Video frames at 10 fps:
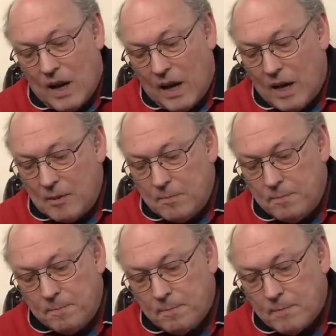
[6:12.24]

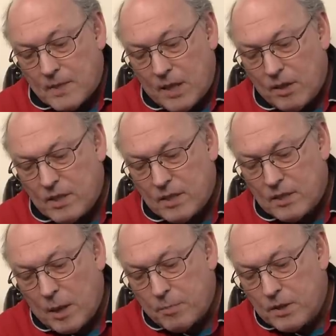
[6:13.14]
Um, this
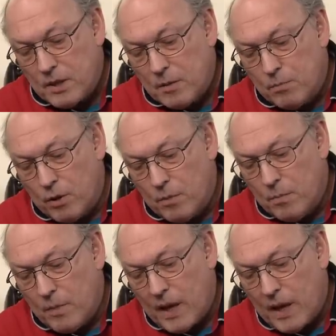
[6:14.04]
exceptional bourbon